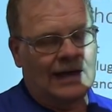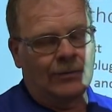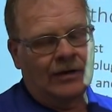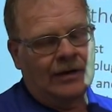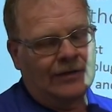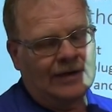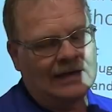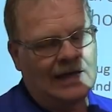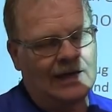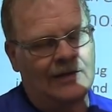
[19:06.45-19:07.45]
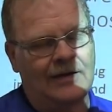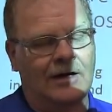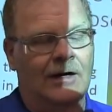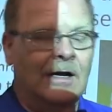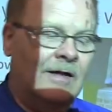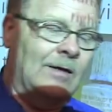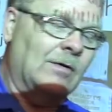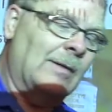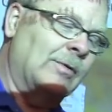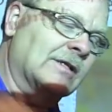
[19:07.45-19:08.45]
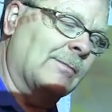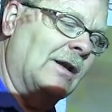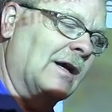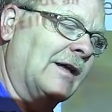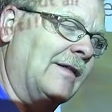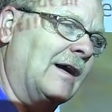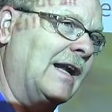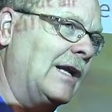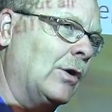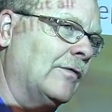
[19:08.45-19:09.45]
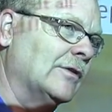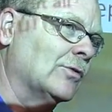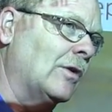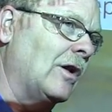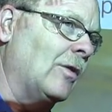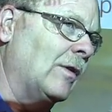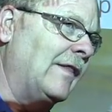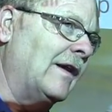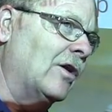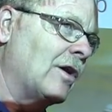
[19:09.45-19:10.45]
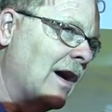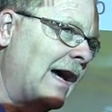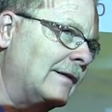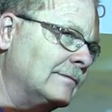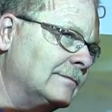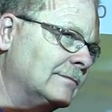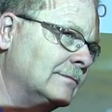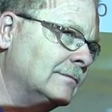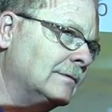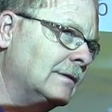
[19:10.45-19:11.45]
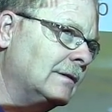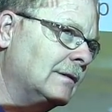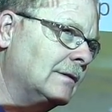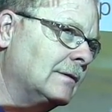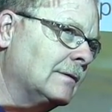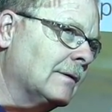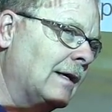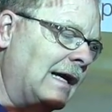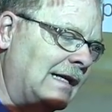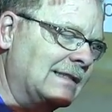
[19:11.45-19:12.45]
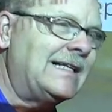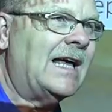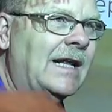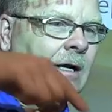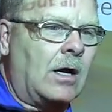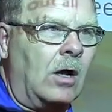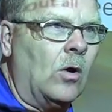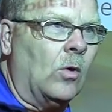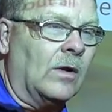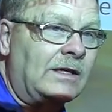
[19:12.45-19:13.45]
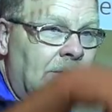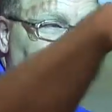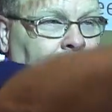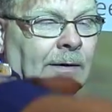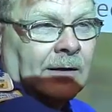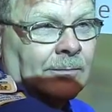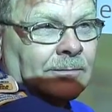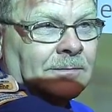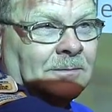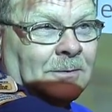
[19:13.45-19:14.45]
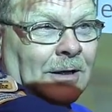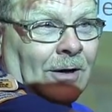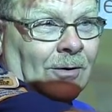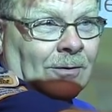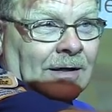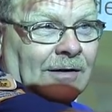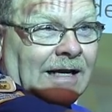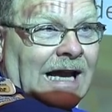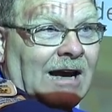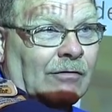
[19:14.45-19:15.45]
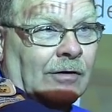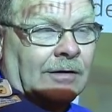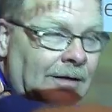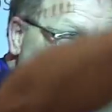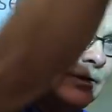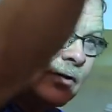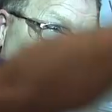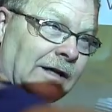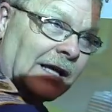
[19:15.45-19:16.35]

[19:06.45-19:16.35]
I run the thing down in there, and then when I put the plug in there, I didn't know if it was going all the way in there or not. And it's down in a hole, and you're up in a, you know, in a cavern, and you're going